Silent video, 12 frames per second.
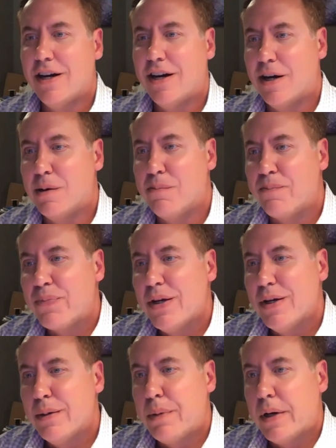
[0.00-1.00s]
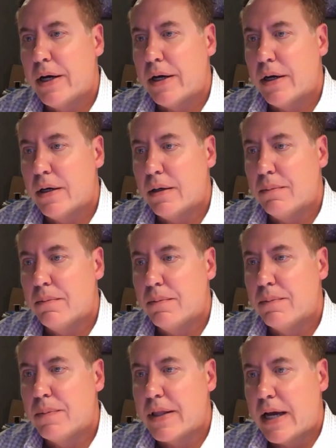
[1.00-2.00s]

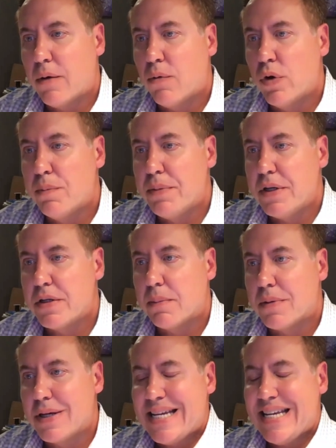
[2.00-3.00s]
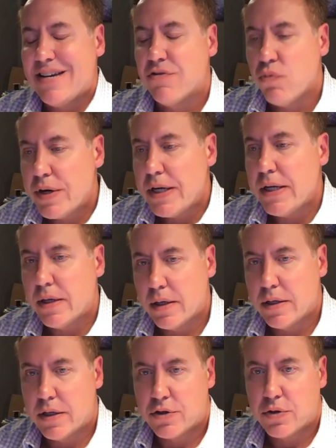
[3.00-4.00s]
But that would be something if we needed
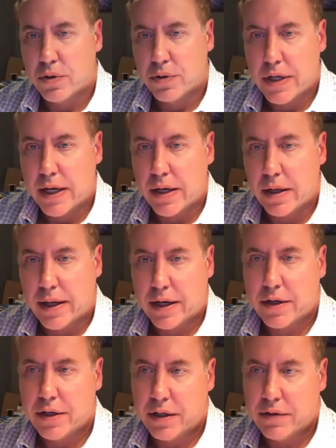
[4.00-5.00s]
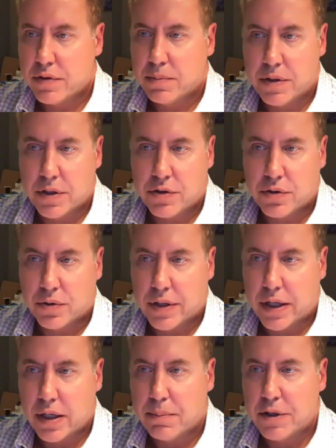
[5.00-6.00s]
additional data that could give some additional
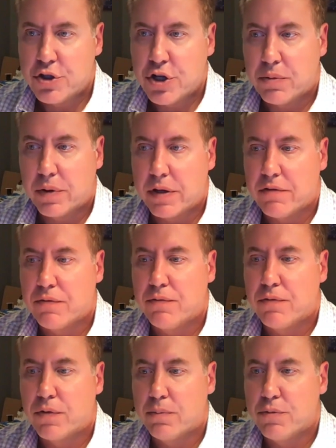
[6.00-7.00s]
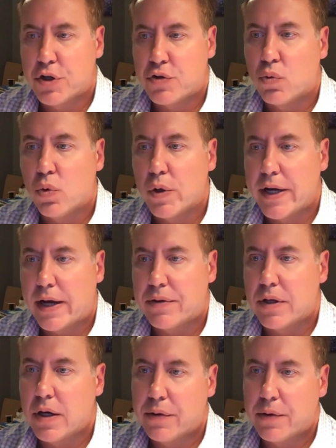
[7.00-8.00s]
data. But generally, from just ruling out
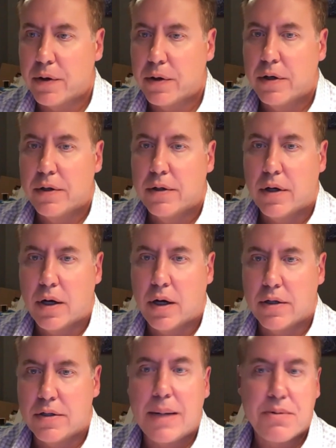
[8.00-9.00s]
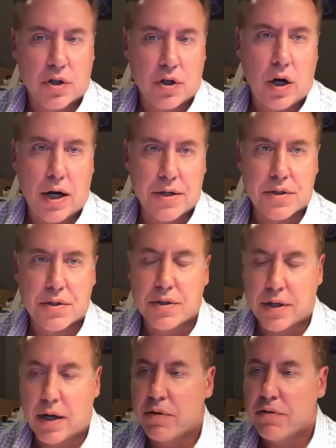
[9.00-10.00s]
the other types of causes
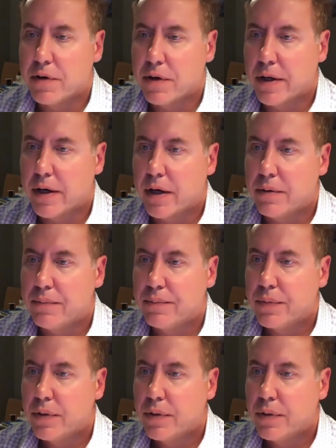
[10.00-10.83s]
is how we figure that out.